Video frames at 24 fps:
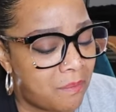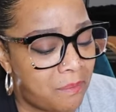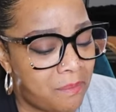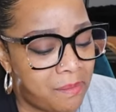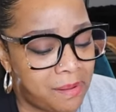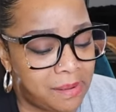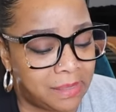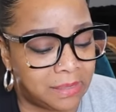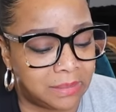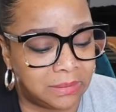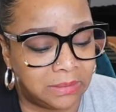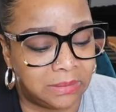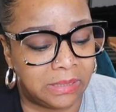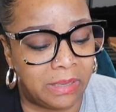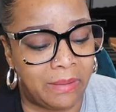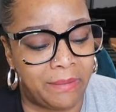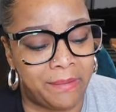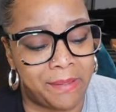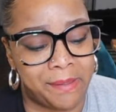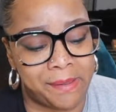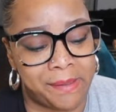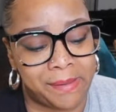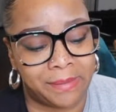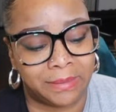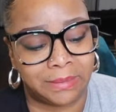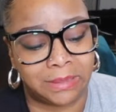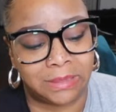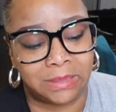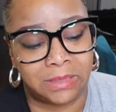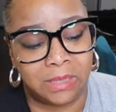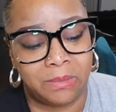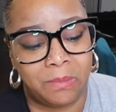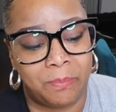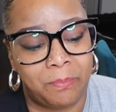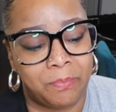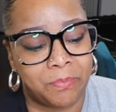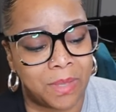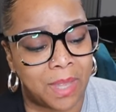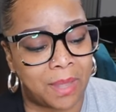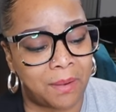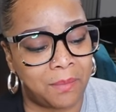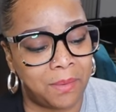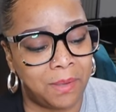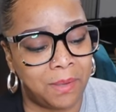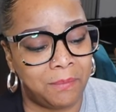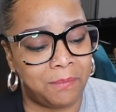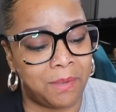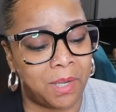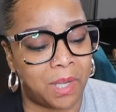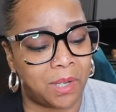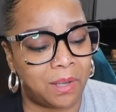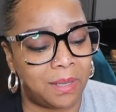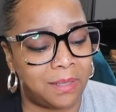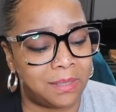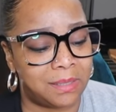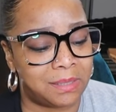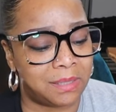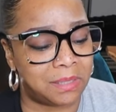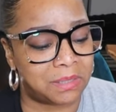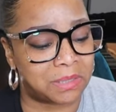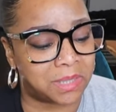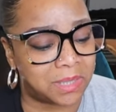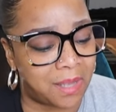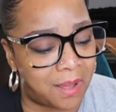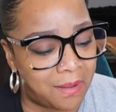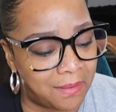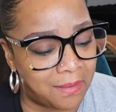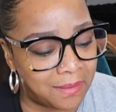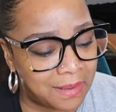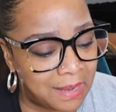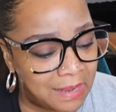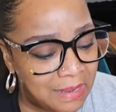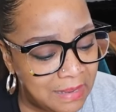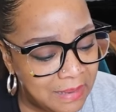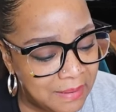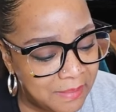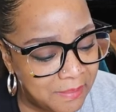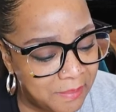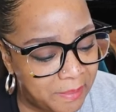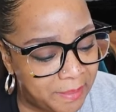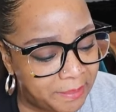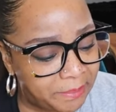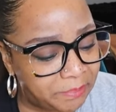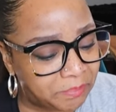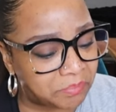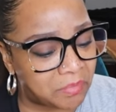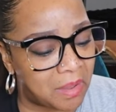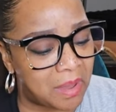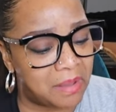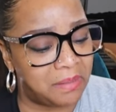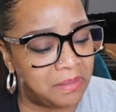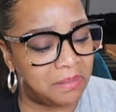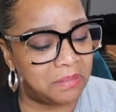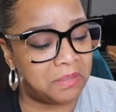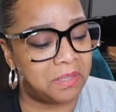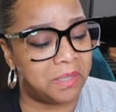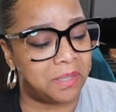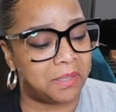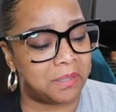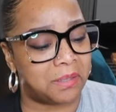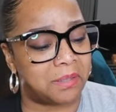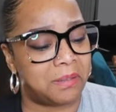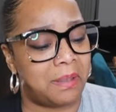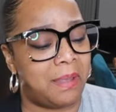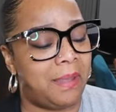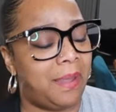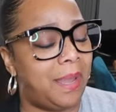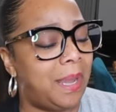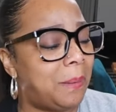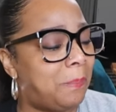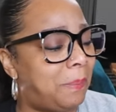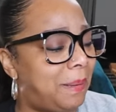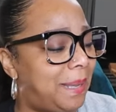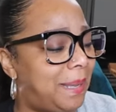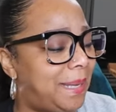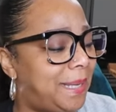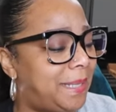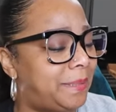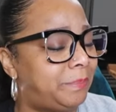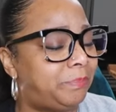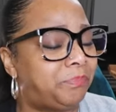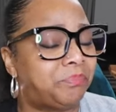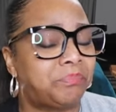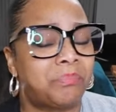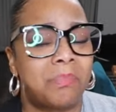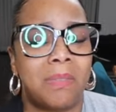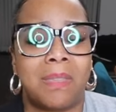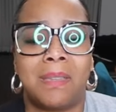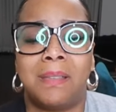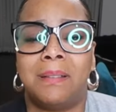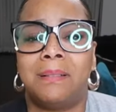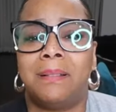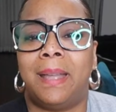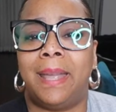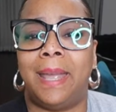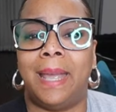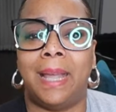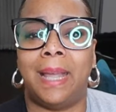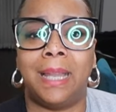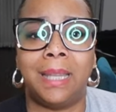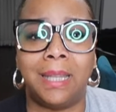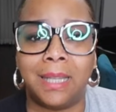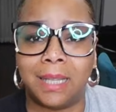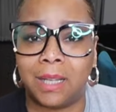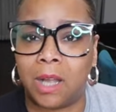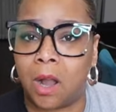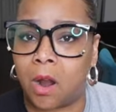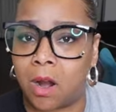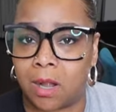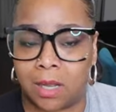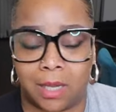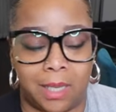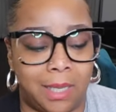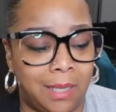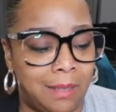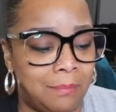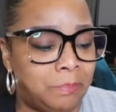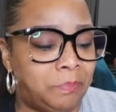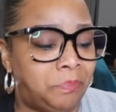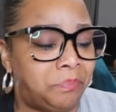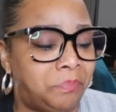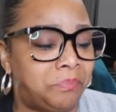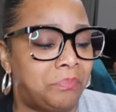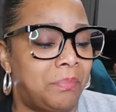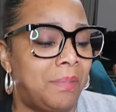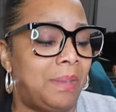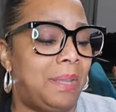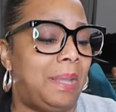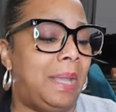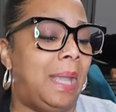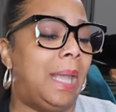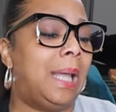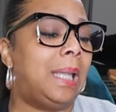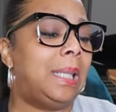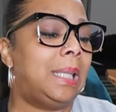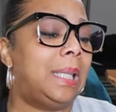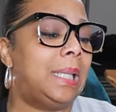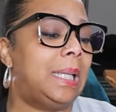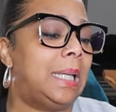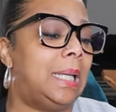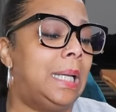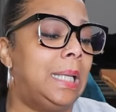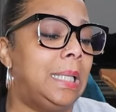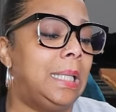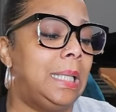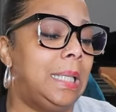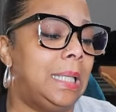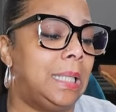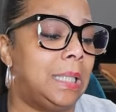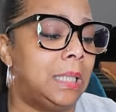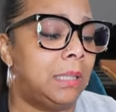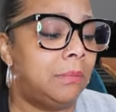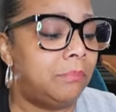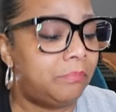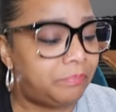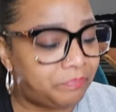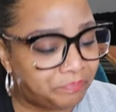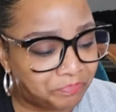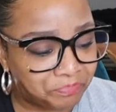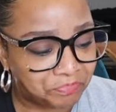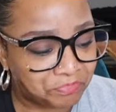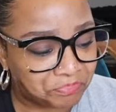I don't even know. Is there salt in it? It's just eggplant, hella garlic, hella onion.